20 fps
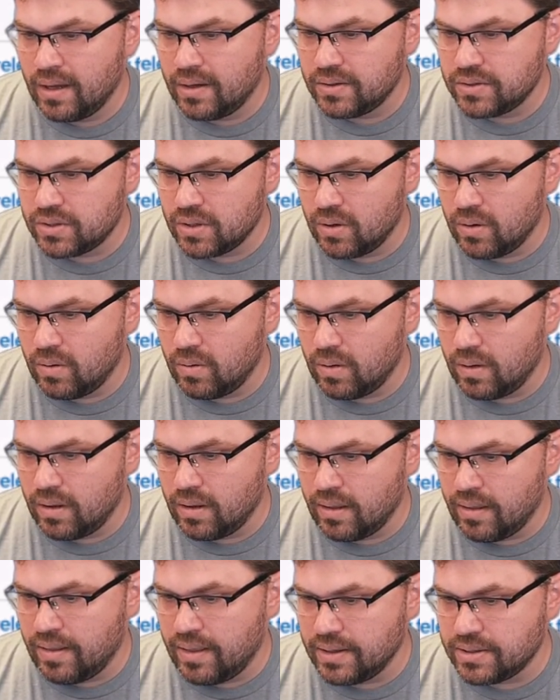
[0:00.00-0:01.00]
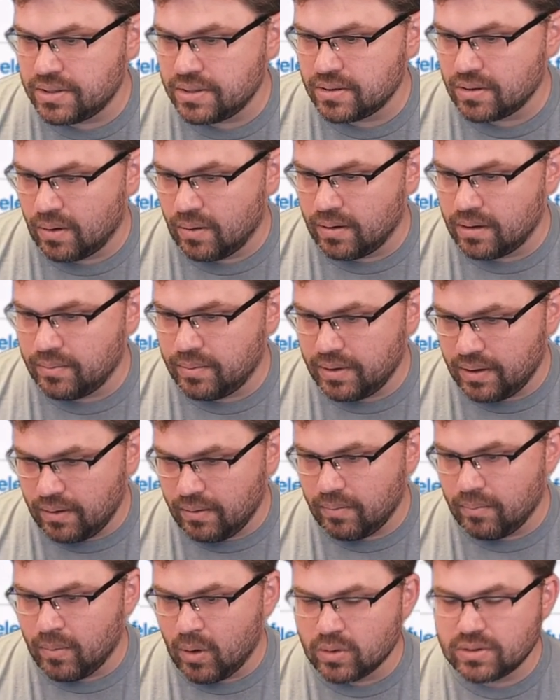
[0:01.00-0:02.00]
So this is going to be
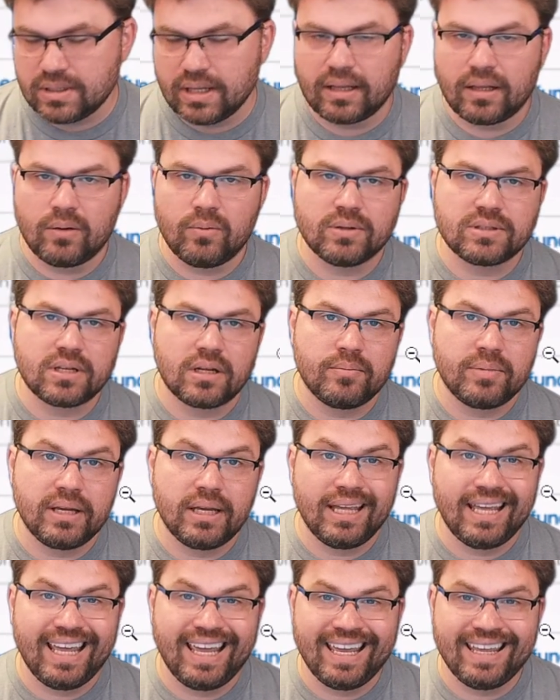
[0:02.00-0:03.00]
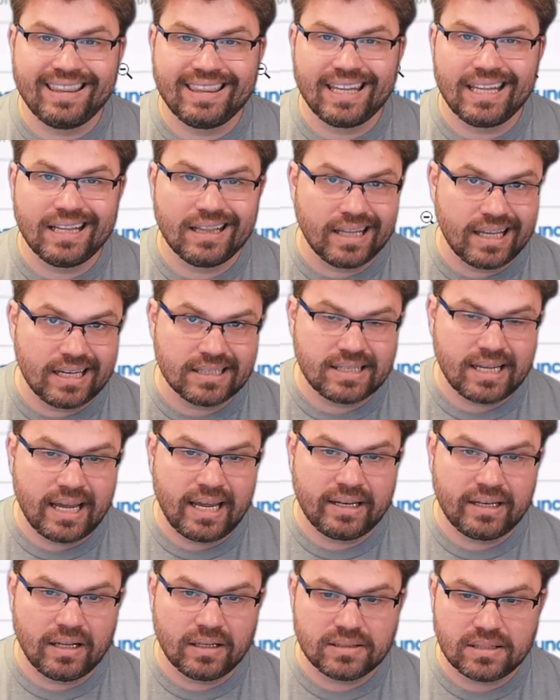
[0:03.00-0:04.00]
most likely what's going to be in the latest
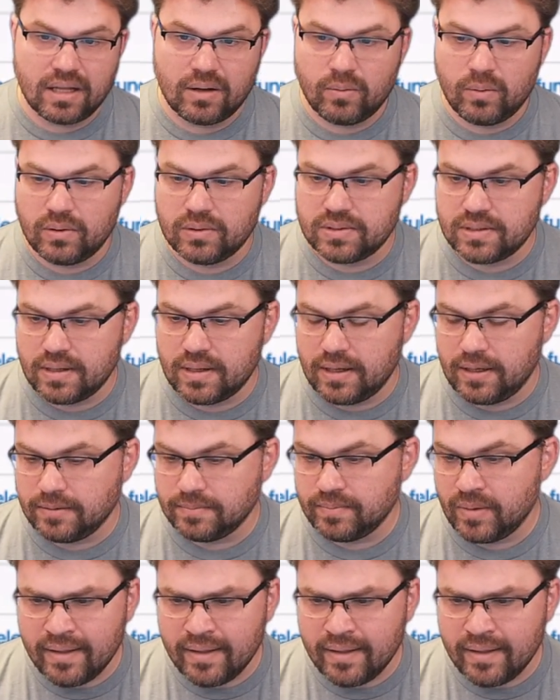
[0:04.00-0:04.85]
handhelds that we'll see.